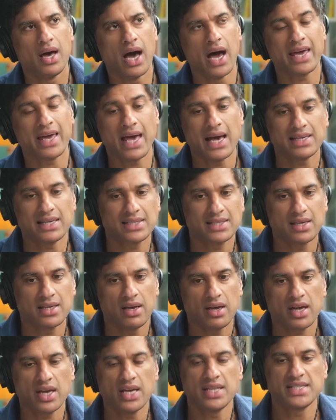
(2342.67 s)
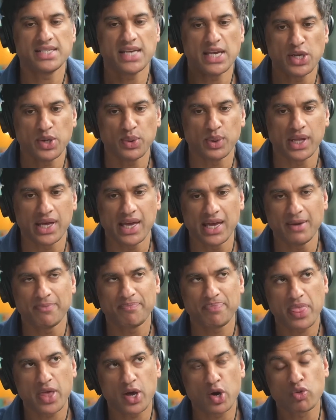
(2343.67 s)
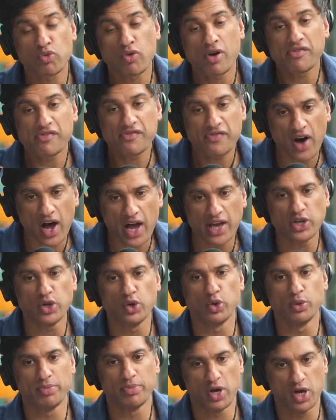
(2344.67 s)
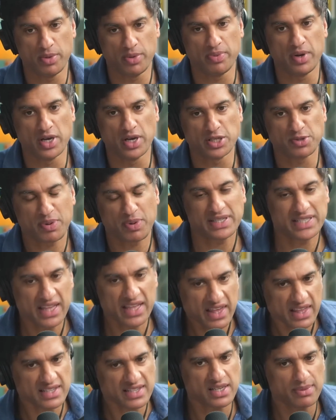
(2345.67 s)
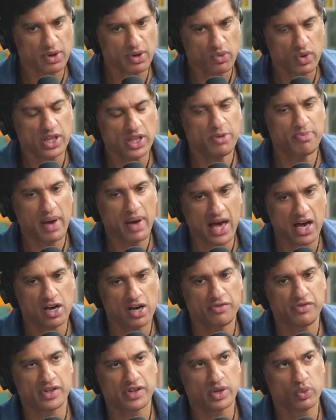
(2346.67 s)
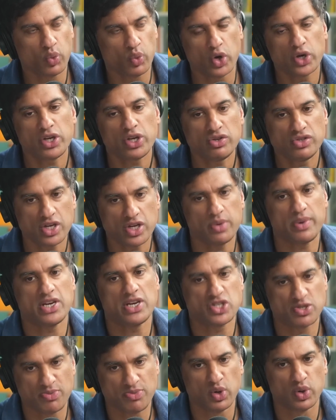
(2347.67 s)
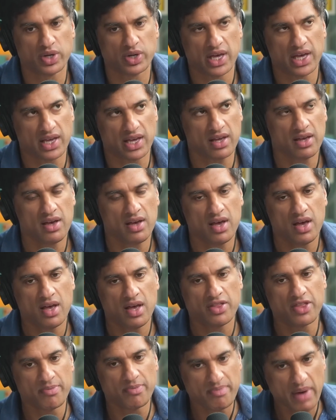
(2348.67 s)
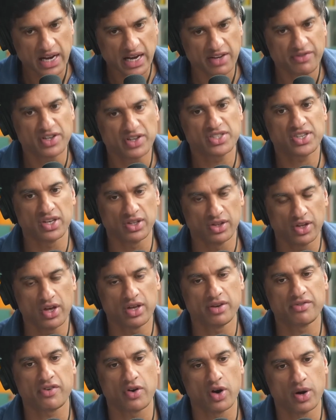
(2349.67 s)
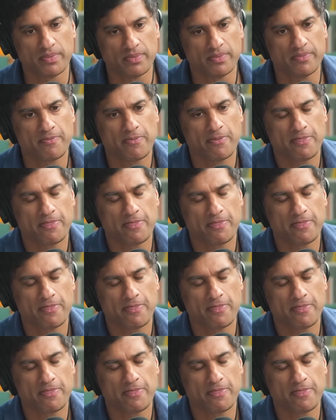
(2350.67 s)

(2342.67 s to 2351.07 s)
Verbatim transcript: I guess continually refine your purpose? Because I think there's something really powerful in what you do each morning that many of us can learn from.